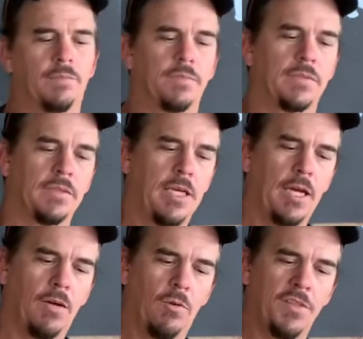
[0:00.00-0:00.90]

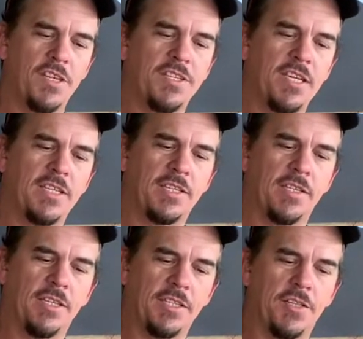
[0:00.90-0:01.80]
Now, what this is
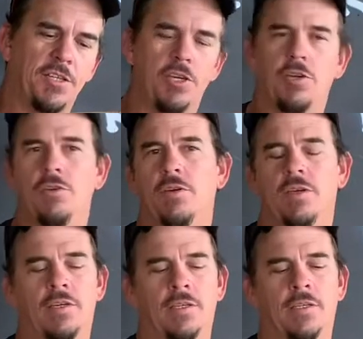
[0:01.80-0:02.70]
the new
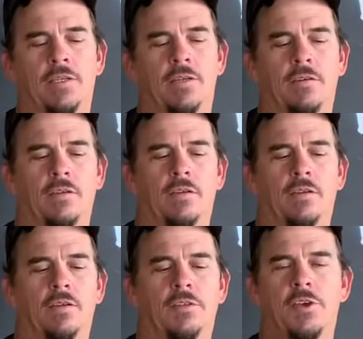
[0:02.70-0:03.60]

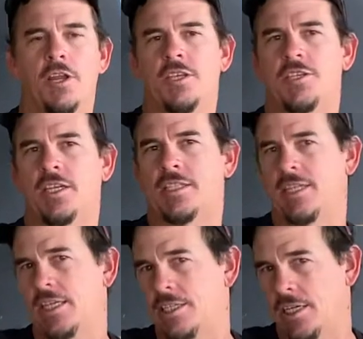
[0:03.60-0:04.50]

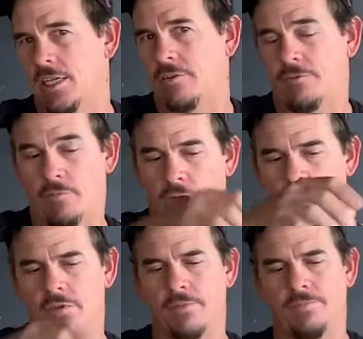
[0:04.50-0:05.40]
36cc from
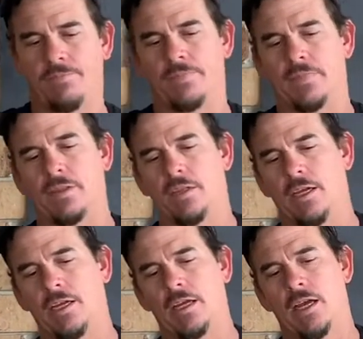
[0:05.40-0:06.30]
Raven.
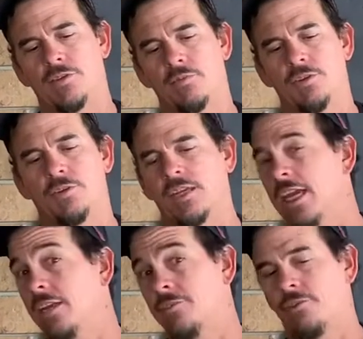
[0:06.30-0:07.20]
And I've been sort of keen
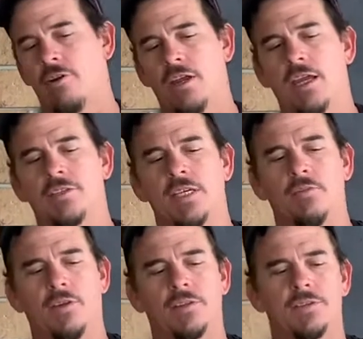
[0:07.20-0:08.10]
to try it out and see
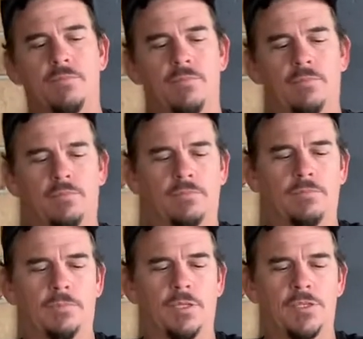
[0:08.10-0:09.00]
what it's
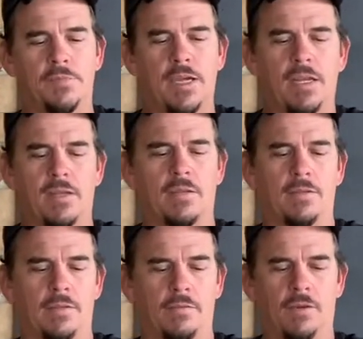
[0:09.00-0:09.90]
about,
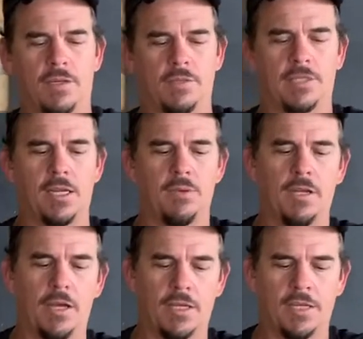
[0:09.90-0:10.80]
what it's going to be like.